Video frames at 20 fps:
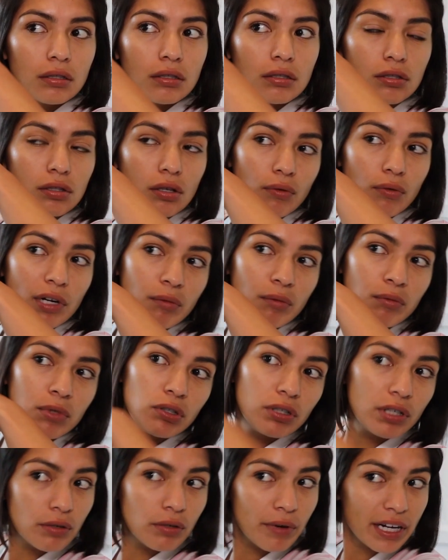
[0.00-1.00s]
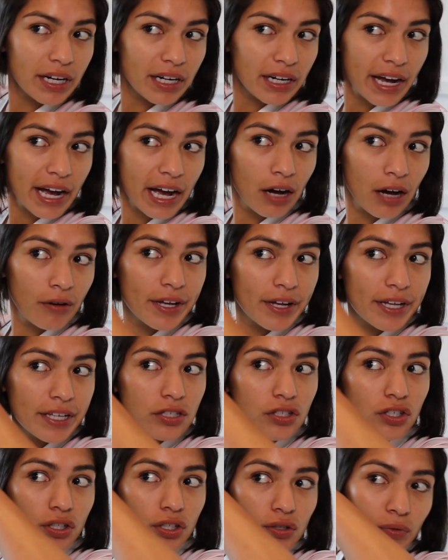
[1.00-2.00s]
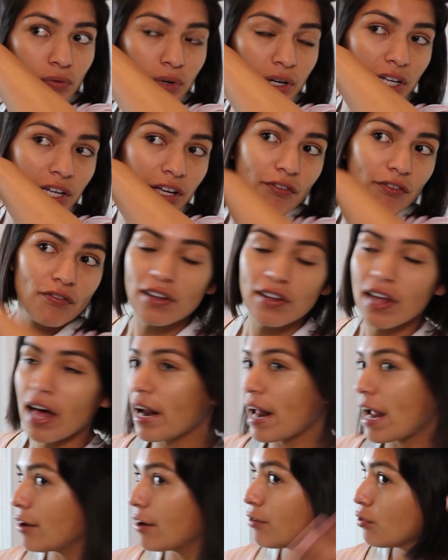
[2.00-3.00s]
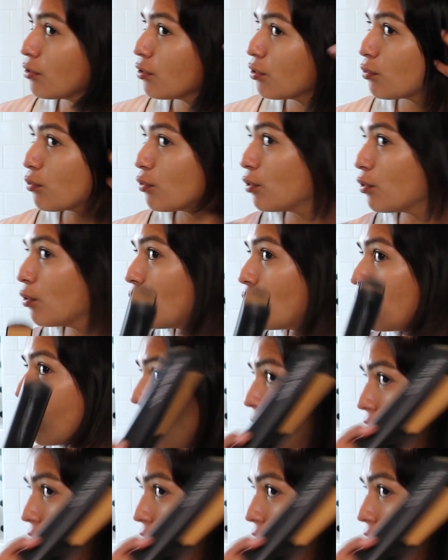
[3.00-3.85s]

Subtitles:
So what I'm doing right now is just running a flat iron through